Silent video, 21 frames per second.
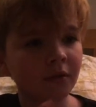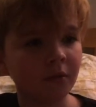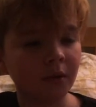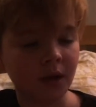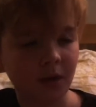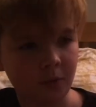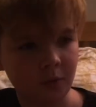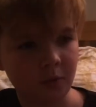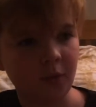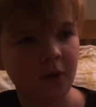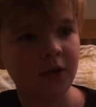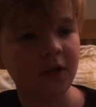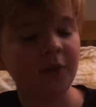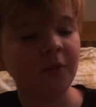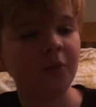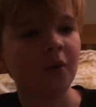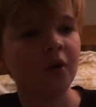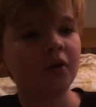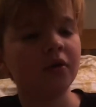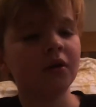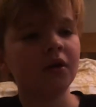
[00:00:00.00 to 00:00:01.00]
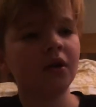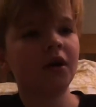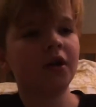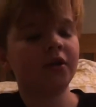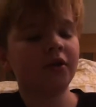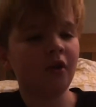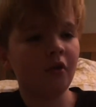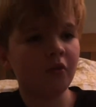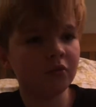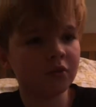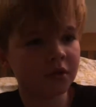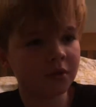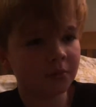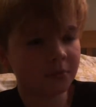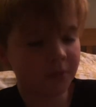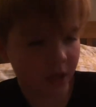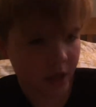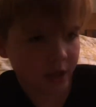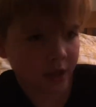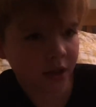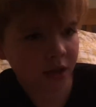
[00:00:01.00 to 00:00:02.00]
I'm twenty-one, I don't
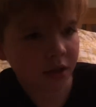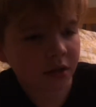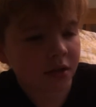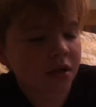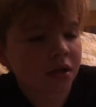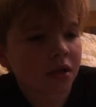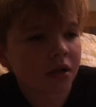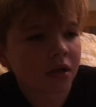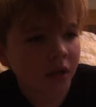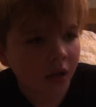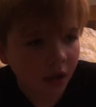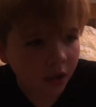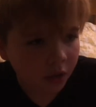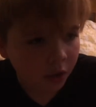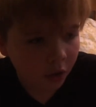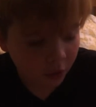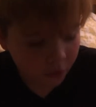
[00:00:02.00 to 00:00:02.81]
mind. And